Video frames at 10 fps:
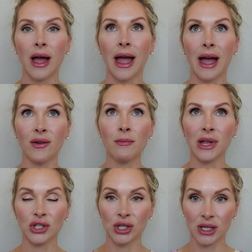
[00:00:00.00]
I haven't
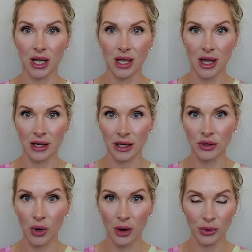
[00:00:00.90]
mentioned it
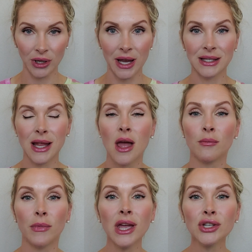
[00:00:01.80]
yet, I realize,
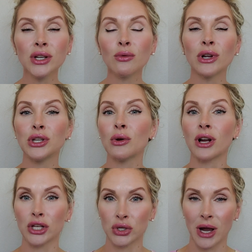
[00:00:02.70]
make sure when you
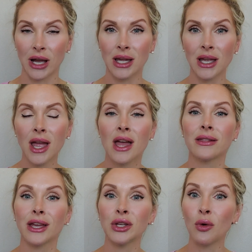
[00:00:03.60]
are tracking
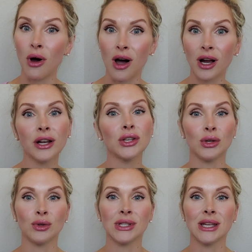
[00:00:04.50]
that you are
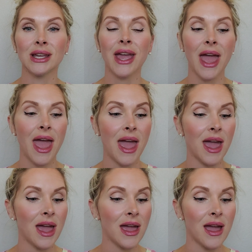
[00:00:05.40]
using
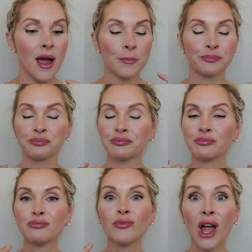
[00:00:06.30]
a
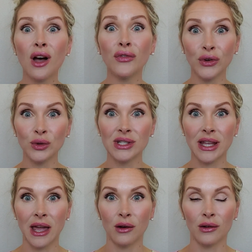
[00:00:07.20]
food
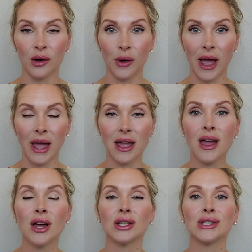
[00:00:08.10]
scale, okay?
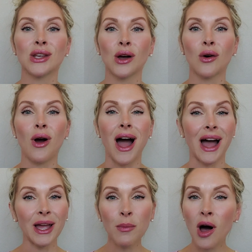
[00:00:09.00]
So
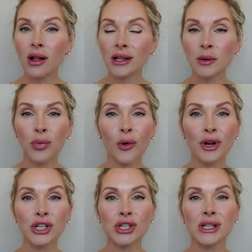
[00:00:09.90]
eyeballing
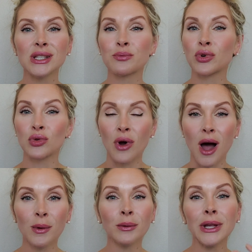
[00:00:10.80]
portions,
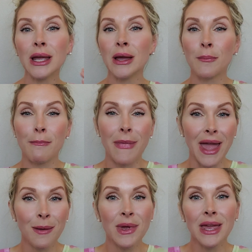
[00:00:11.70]
probably,
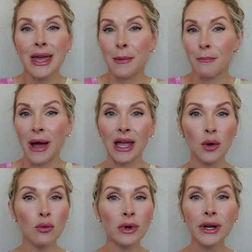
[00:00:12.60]
maybe it
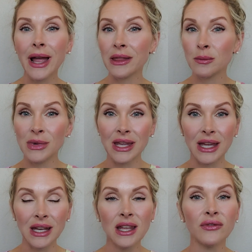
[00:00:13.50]
might work at the
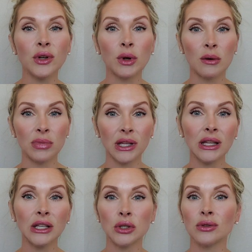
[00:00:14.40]
beginning if you're
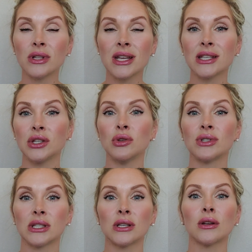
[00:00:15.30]
completely new to this and you
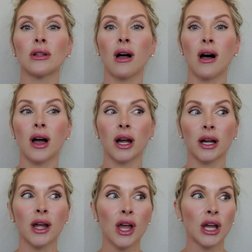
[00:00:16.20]
still
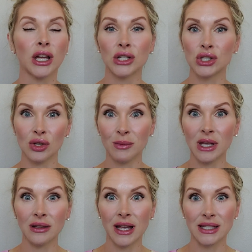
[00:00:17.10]
are
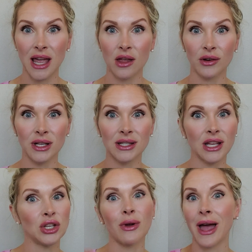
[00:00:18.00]
consuming less calories than
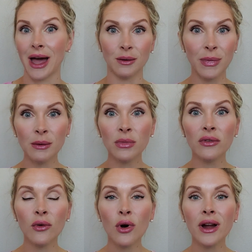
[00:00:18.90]
you had been
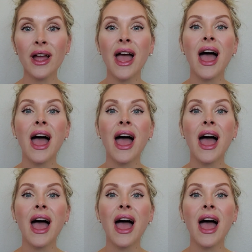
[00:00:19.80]
before.